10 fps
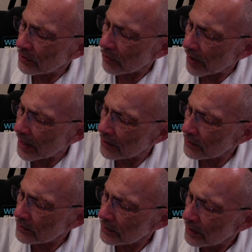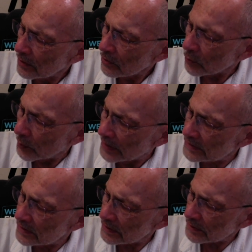crown,
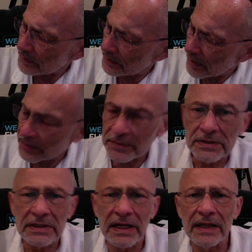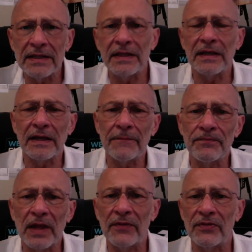wisdom, understanding,
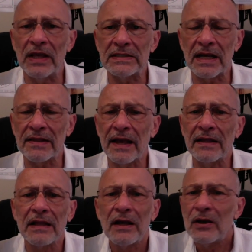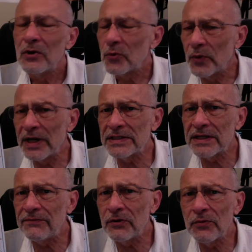and things like that, which
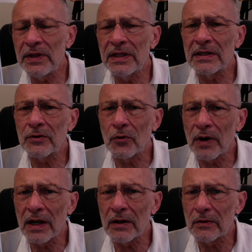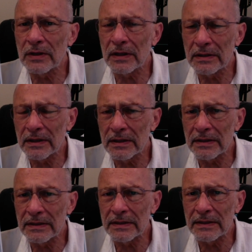if you read the Torah or
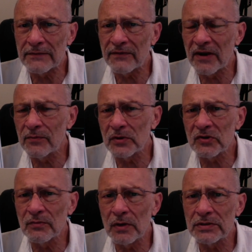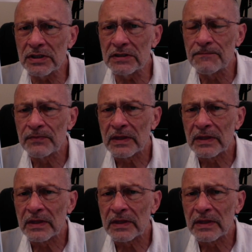the 5 books of Moses,